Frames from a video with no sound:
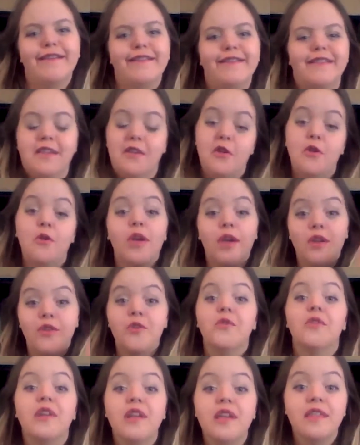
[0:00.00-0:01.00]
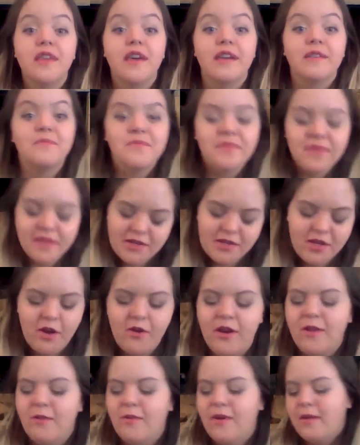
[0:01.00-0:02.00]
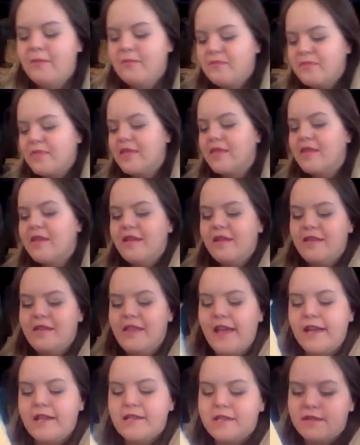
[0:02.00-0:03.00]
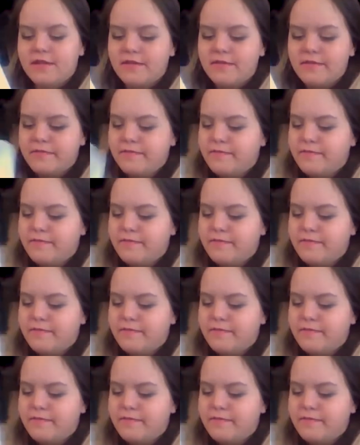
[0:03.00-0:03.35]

Then you can do anything. So anyway, next.